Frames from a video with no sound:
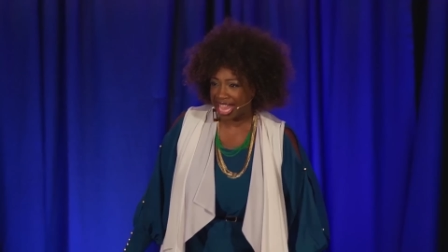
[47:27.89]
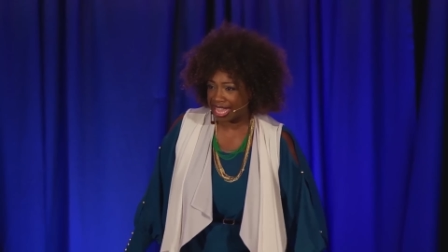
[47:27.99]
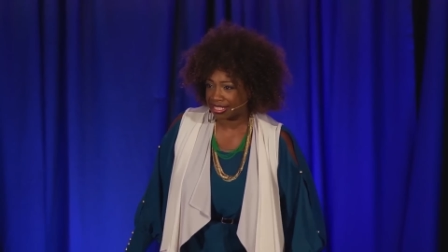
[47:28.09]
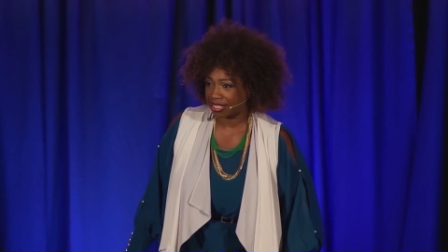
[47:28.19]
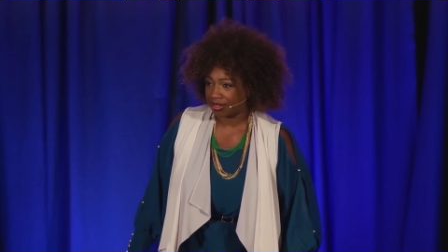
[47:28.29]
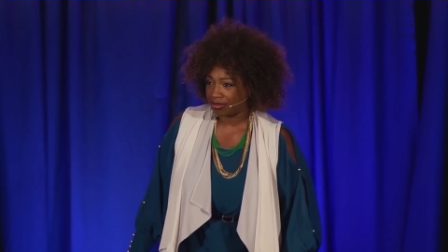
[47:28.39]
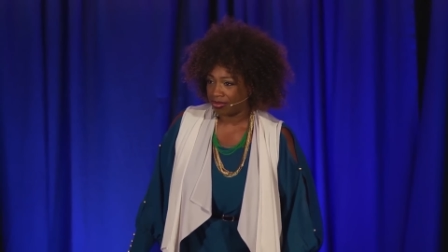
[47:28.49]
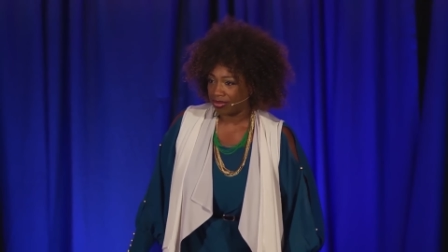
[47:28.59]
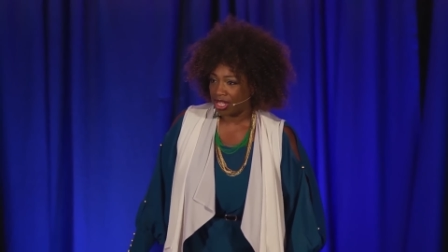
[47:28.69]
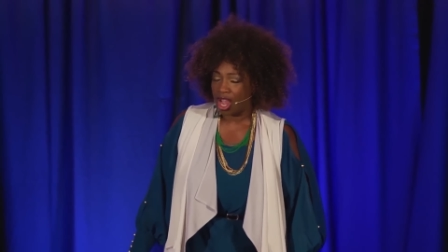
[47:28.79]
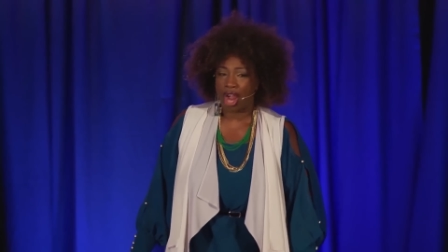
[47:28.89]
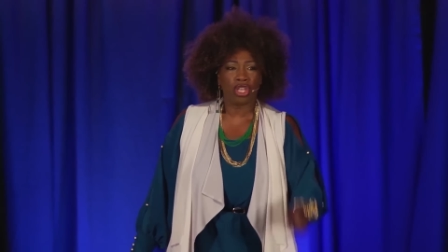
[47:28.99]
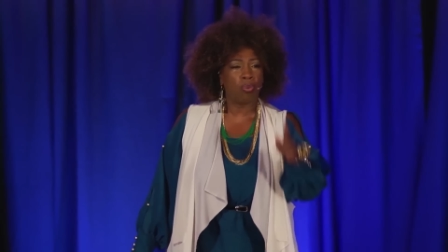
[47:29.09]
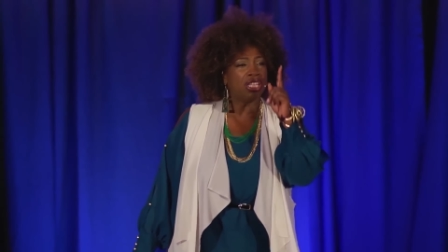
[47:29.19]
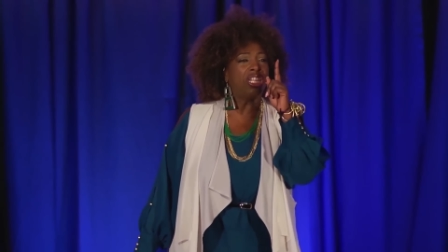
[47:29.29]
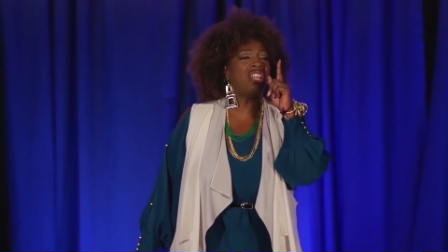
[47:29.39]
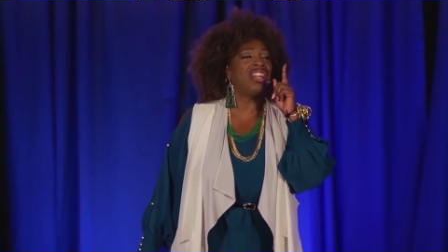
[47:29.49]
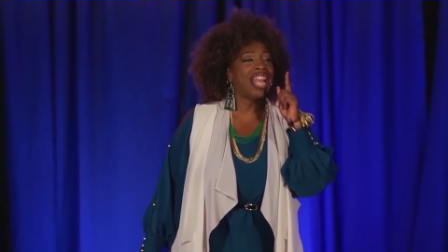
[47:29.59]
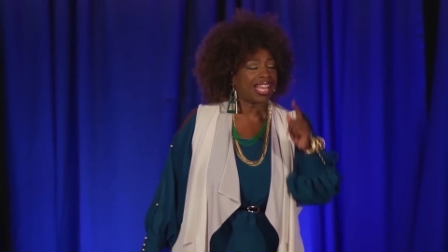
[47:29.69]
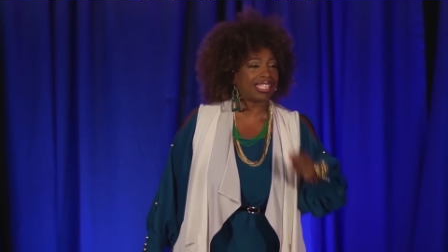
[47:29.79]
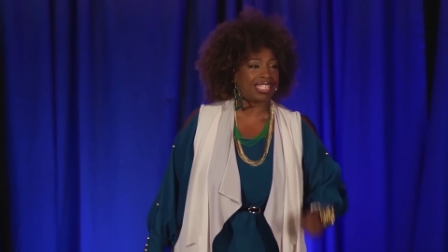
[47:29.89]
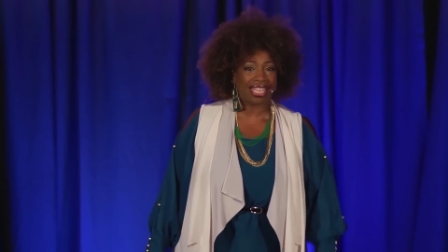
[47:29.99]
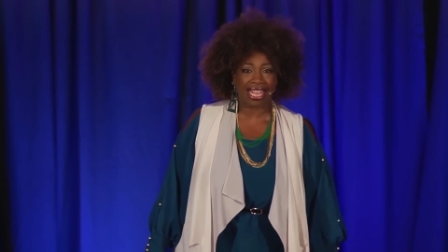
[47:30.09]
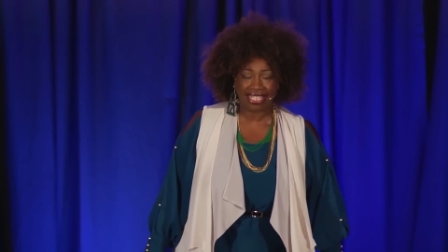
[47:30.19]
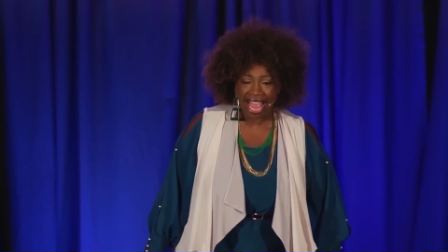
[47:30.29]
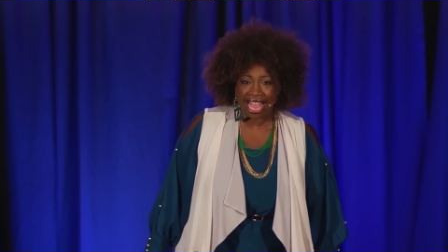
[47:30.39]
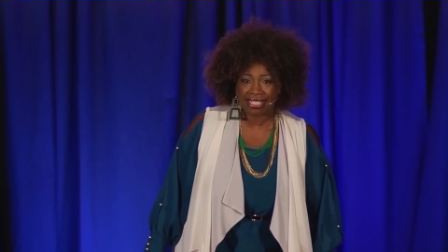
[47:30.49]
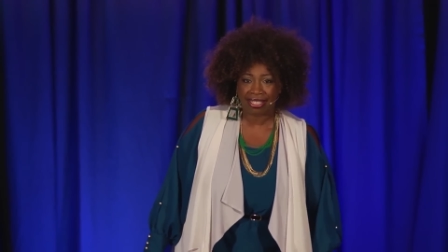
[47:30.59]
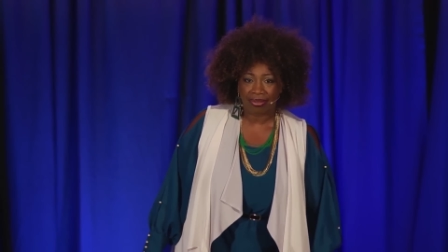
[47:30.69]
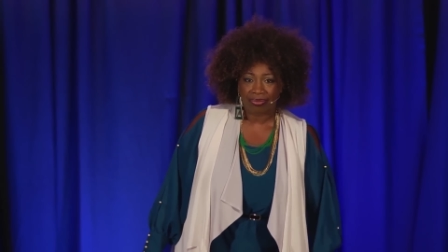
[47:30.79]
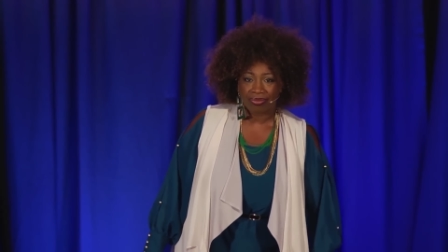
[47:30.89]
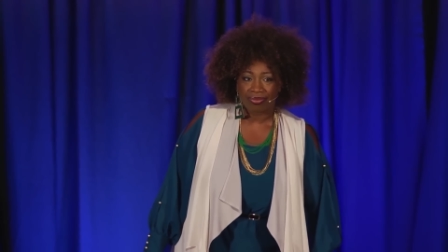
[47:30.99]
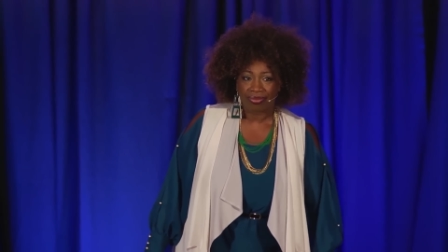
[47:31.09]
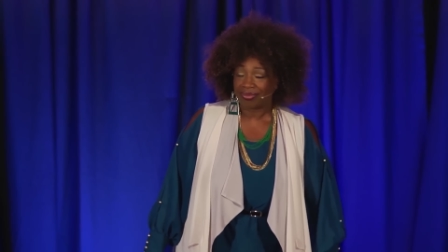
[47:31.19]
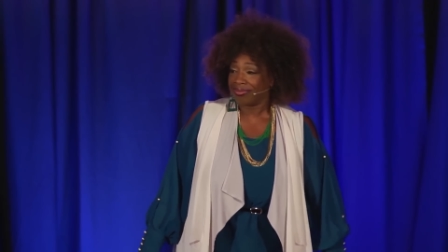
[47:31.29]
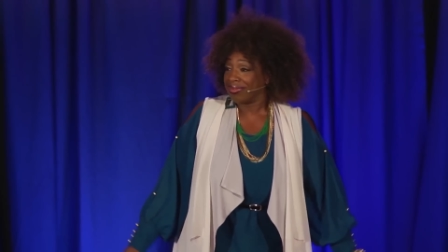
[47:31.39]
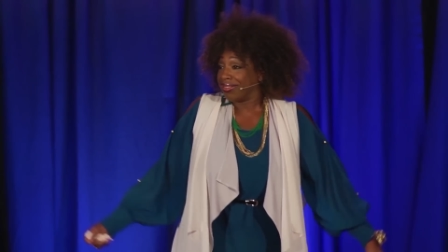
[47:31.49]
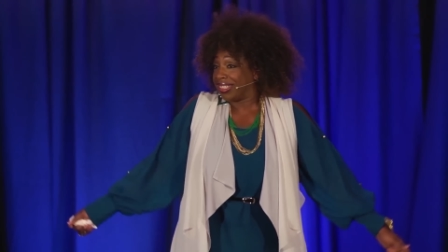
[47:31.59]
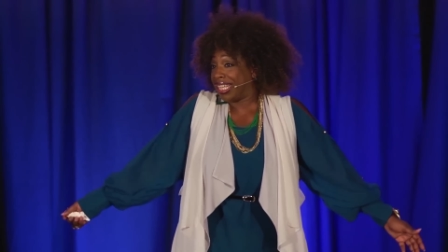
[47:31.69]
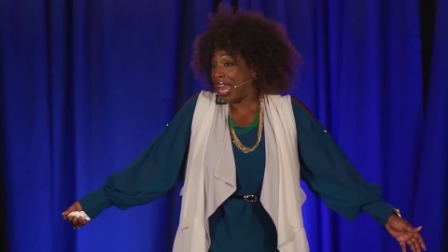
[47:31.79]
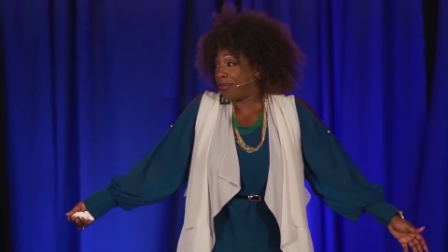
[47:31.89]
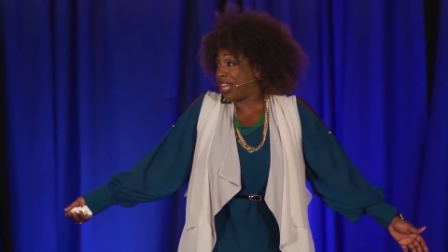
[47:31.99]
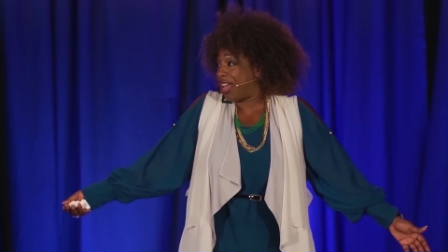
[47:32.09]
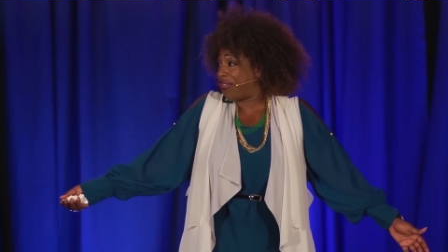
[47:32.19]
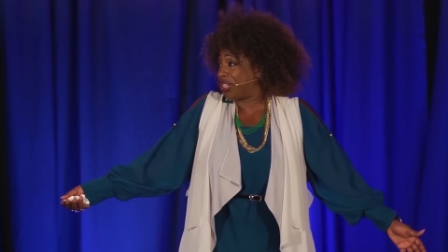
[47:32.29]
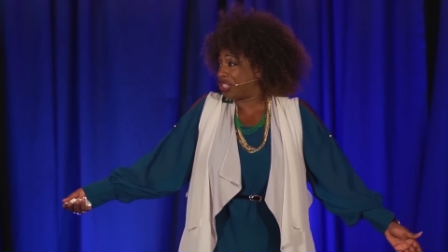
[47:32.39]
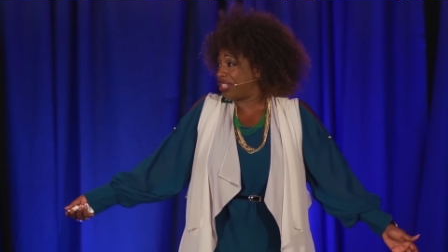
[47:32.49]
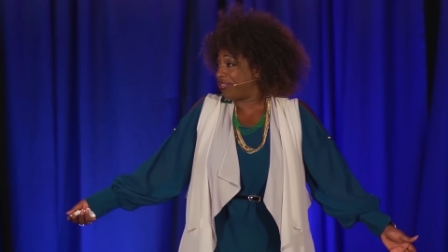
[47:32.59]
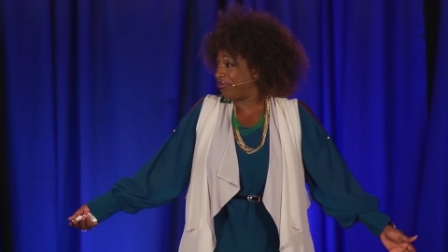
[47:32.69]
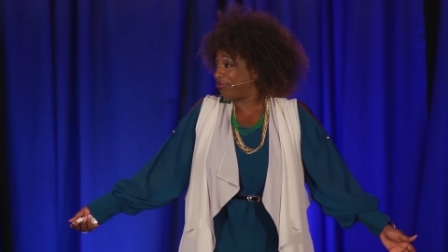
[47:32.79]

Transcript: Yes, yes. Are you willing to leave a legacy? Yes, yes. Yes, yes. Then I'm done, Vishen.